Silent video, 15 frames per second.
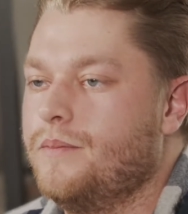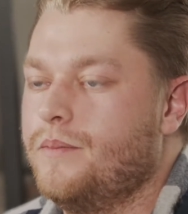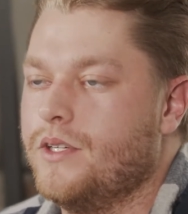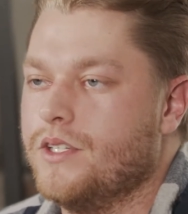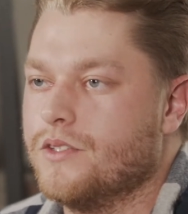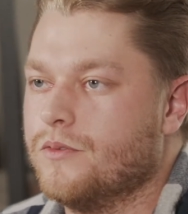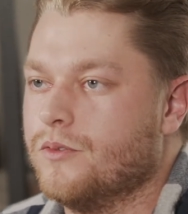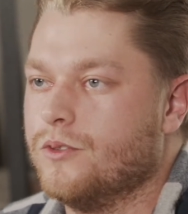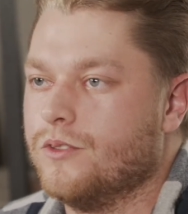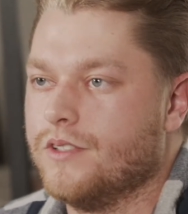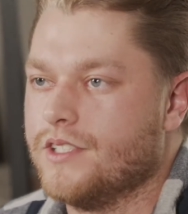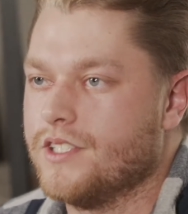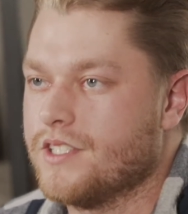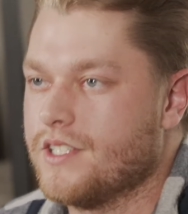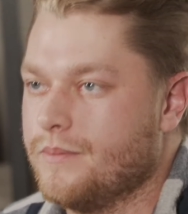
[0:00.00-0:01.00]
peaceful
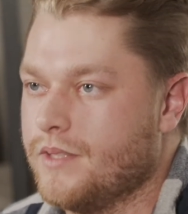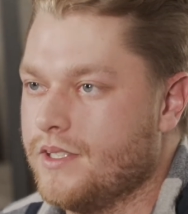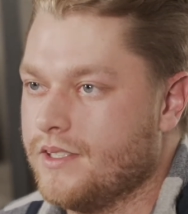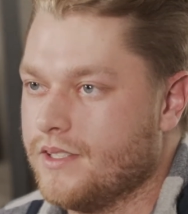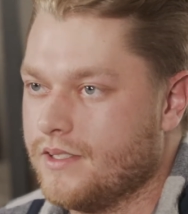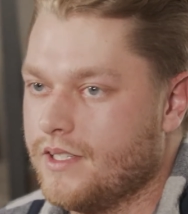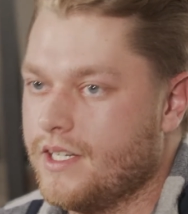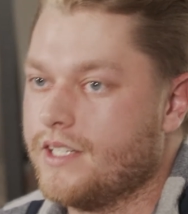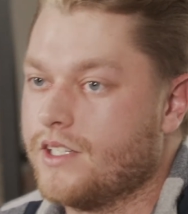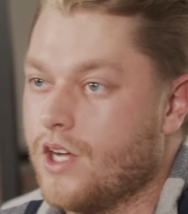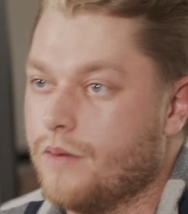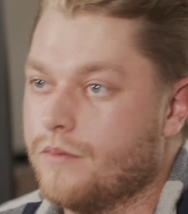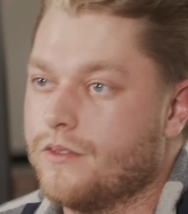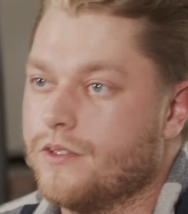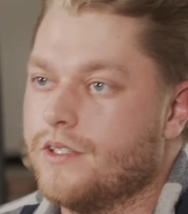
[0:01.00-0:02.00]
and just being in
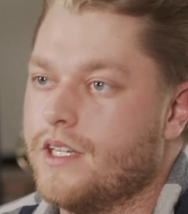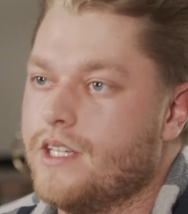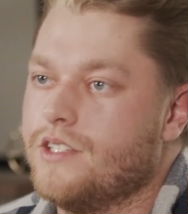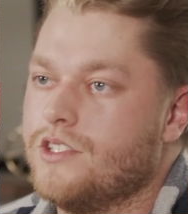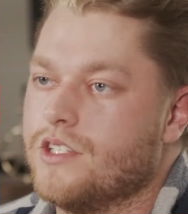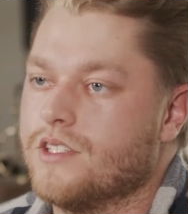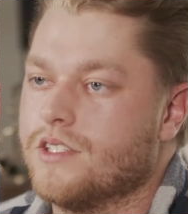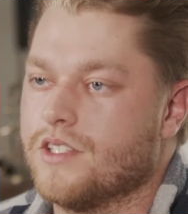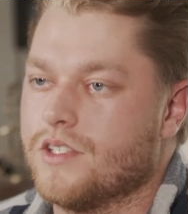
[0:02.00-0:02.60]
comfort in Jesus's